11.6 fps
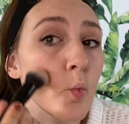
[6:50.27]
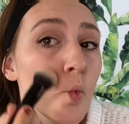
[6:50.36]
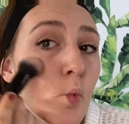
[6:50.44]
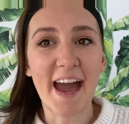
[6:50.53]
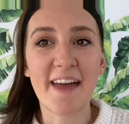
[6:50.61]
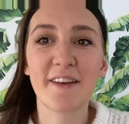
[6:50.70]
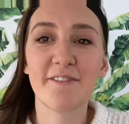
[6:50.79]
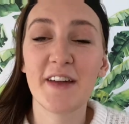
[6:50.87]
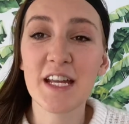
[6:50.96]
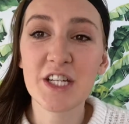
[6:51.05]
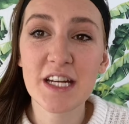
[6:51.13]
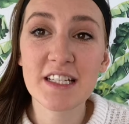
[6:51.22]
And the
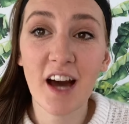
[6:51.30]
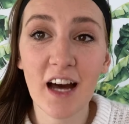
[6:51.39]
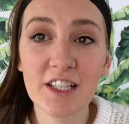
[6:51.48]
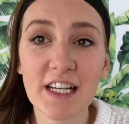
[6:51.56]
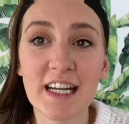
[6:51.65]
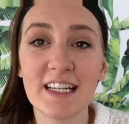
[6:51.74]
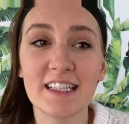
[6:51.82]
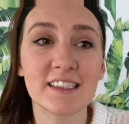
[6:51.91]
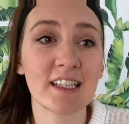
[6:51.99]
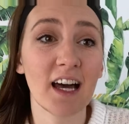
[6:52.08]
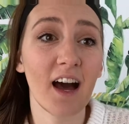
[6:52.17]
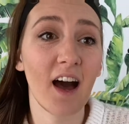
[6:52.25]
finishing touch is,
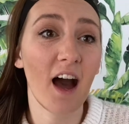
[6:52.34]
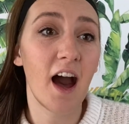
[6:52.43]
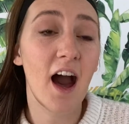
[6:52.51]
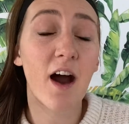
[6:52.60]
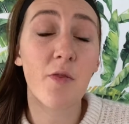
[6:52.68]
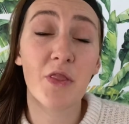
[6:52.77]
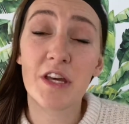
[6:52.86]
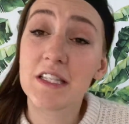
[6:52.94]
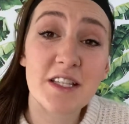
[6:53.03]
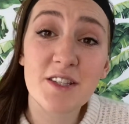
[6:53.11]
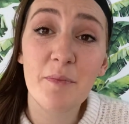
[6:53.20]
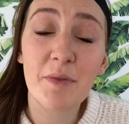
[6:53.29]
this is
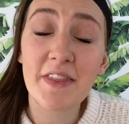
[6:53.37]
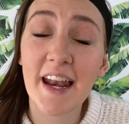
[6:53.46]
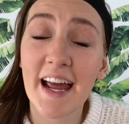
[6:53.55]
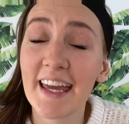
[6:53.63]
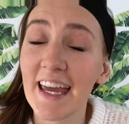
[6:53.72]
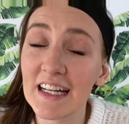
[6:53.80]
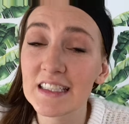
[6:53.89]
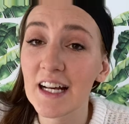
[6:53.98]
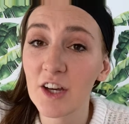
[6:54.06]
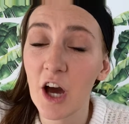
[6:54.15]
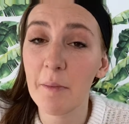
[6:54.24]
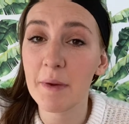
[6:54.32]
something that I can't tell you
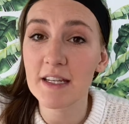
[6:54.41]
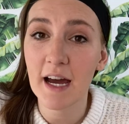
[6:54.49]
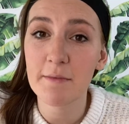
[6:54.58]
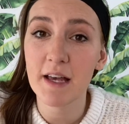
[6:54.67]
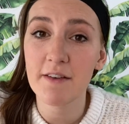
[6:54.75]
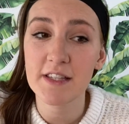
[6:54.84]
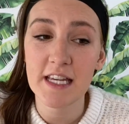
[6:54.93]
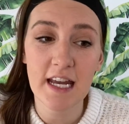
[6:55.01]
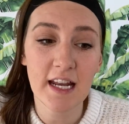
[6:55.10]
how many times I've seen,